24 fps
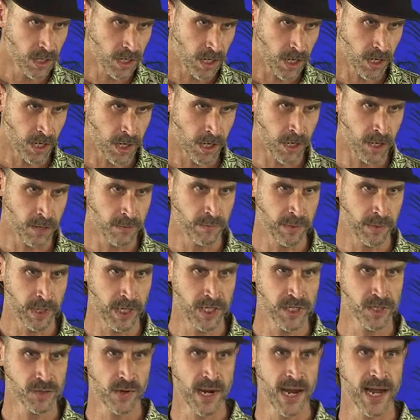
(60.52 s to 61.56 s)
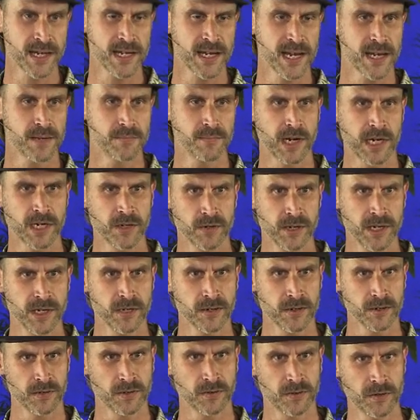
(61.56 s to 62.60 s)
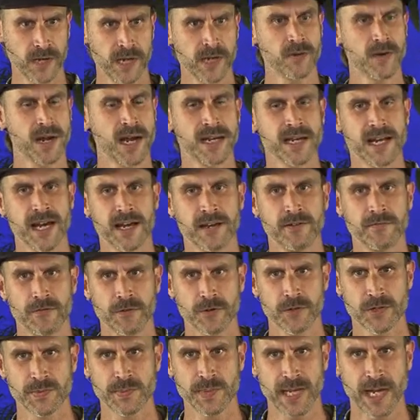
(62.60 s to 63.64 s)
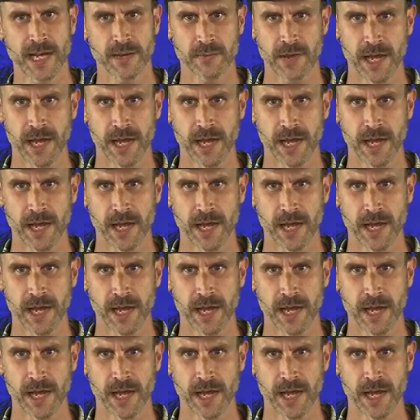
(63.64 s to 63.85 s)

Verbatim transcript: Um, his granddad, my great great granddad, first began